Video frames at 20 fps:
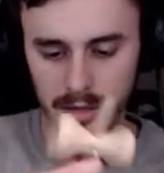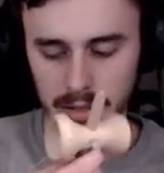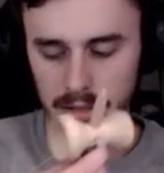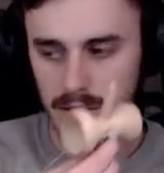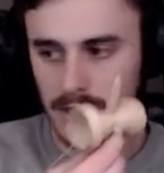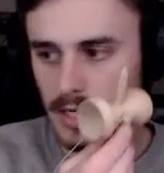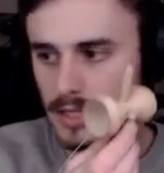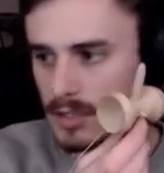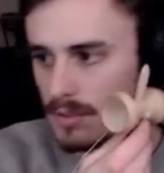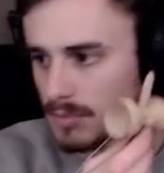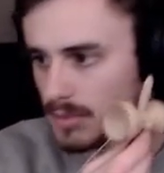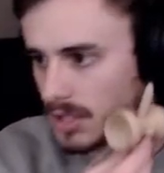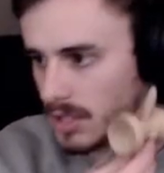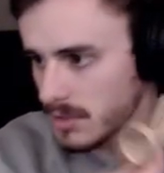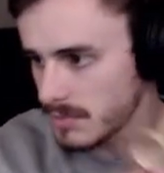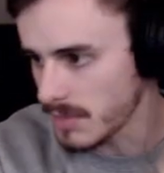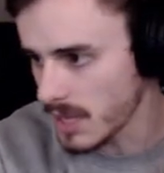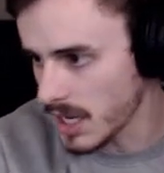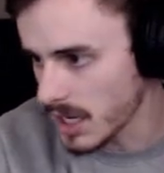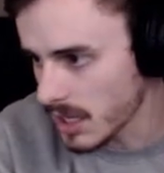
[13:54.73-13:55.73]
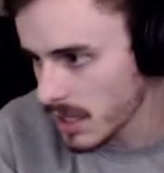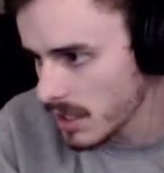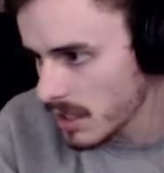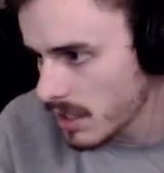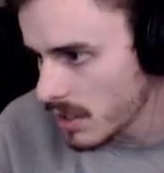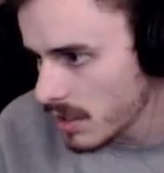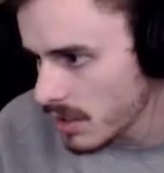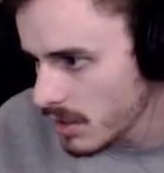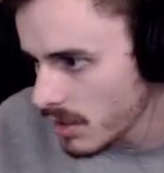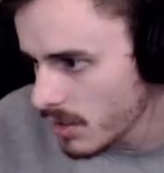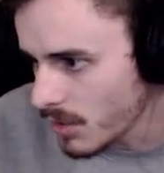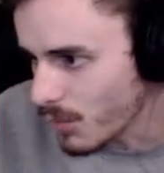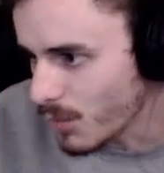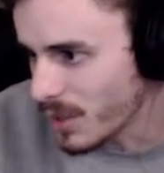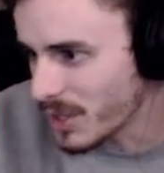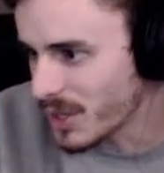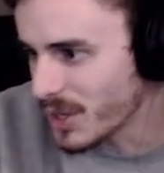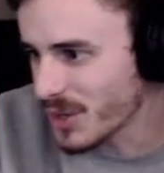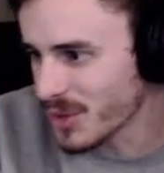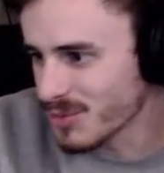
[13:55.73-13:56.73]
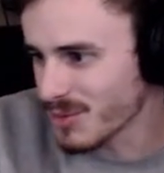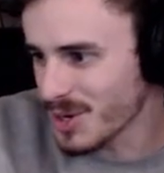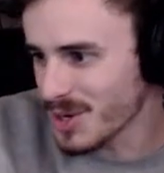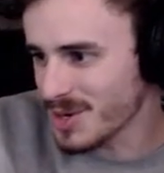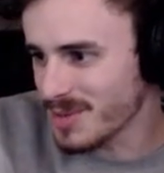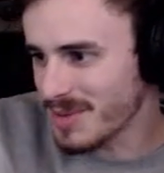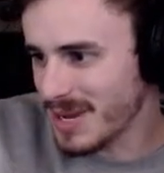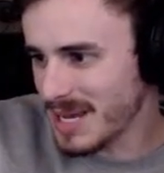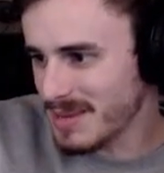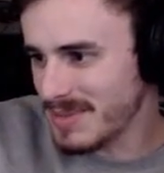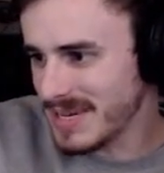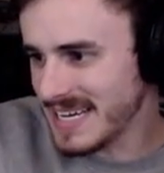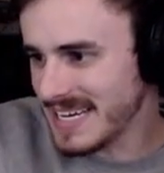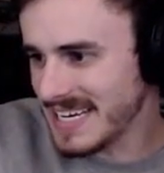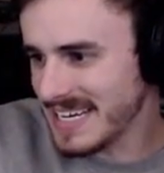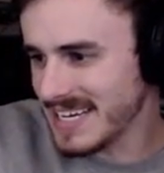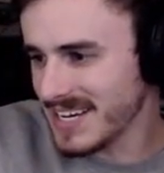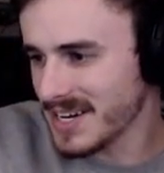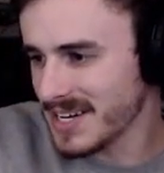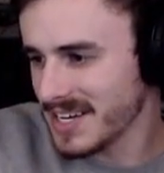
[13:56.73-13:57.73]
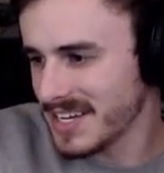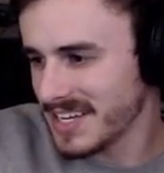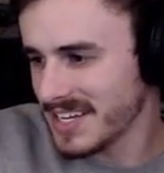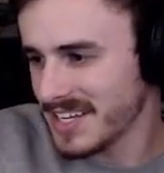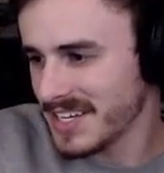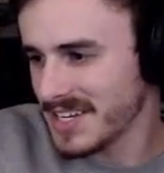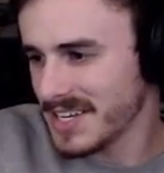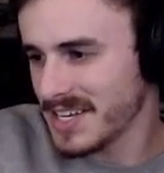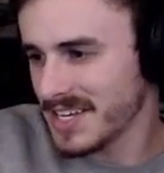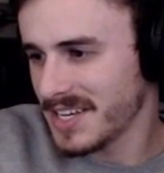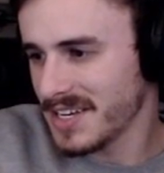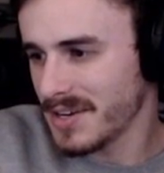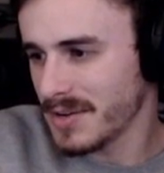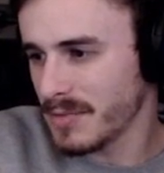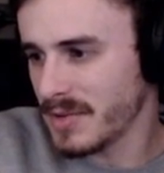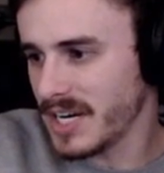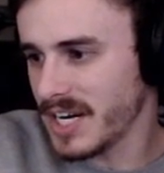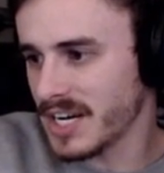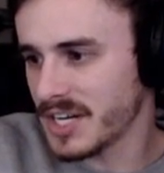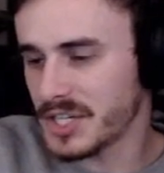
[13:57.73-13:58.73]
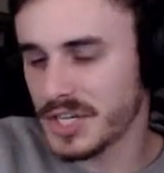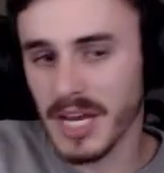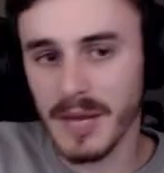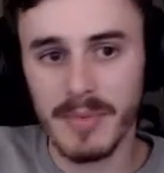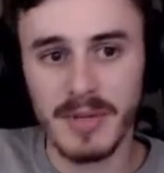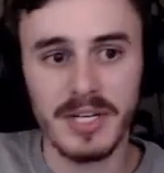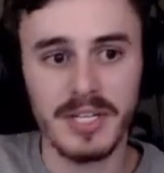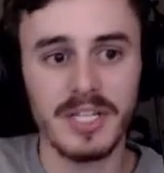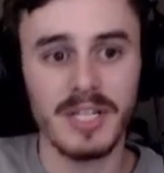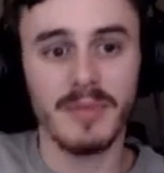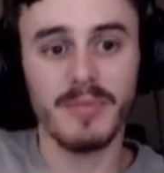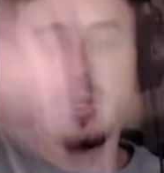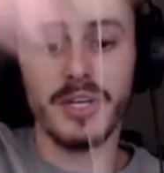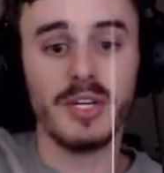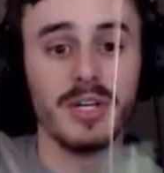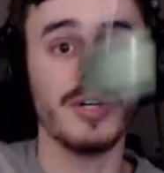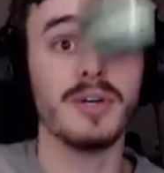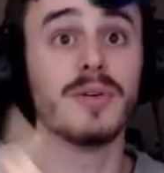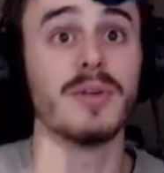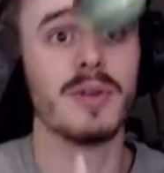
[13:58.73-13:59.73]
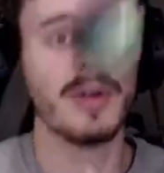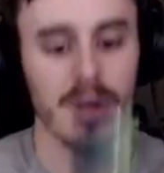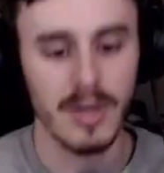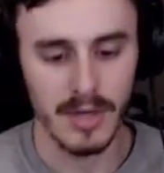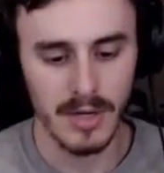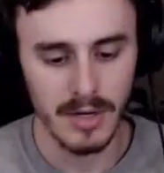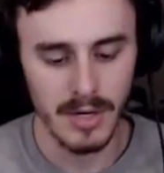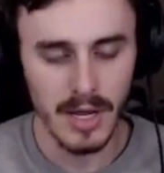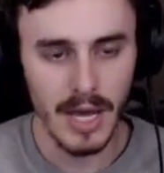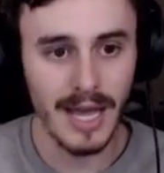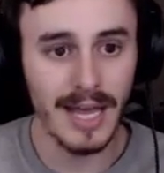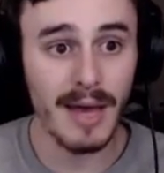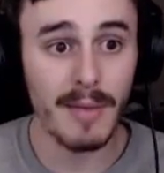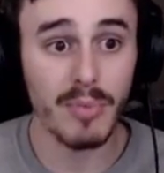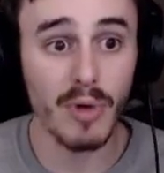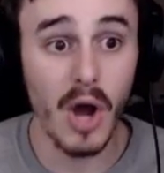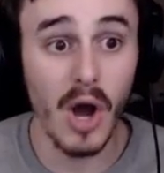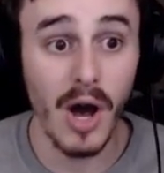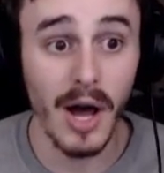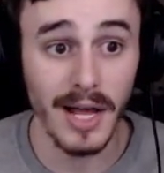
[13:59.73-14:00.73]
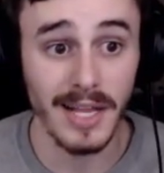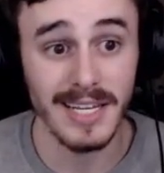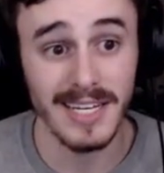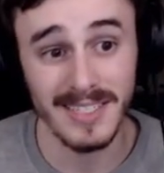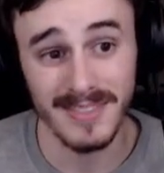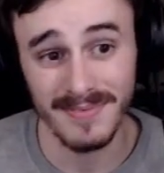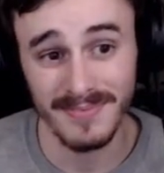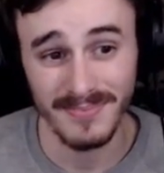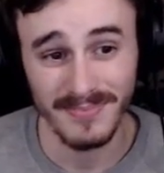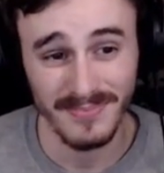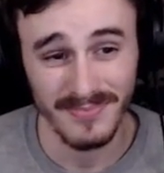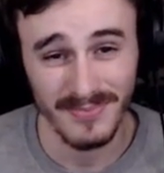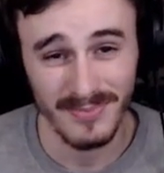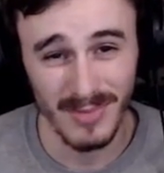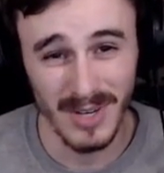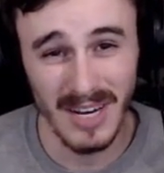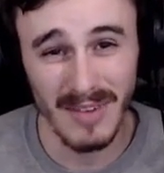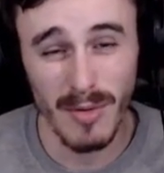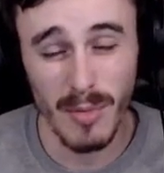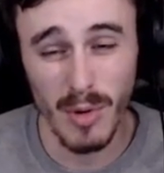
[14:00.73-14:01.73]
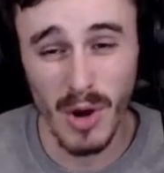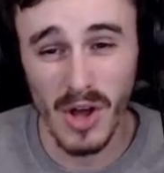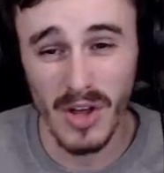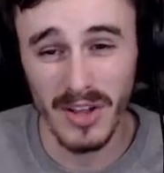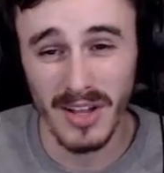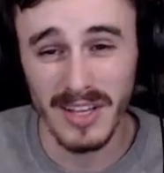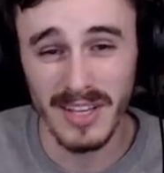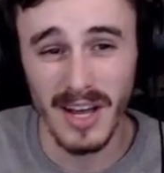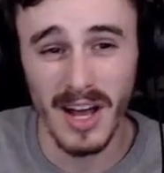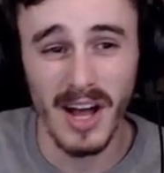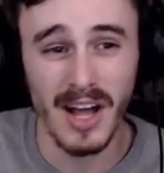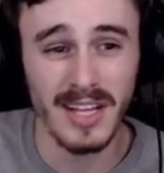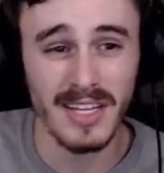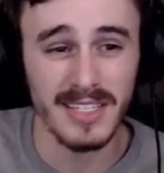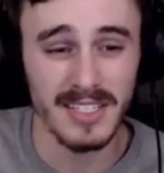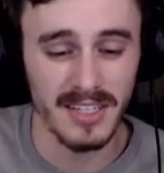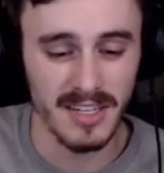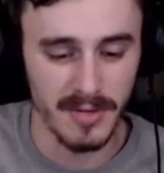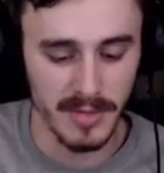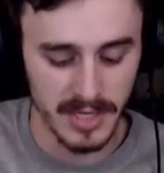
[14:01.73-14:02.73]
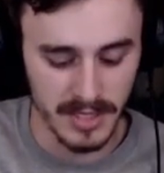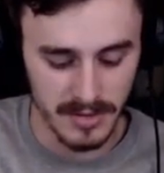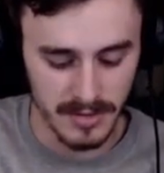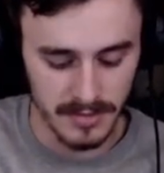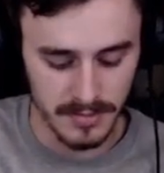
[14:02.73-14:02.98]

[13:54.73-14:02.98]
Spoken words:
Let's take some steps back. One in a row, baby. We need a championship? We do. I got Brawlhalla. We could have a Brawlhalla tournament.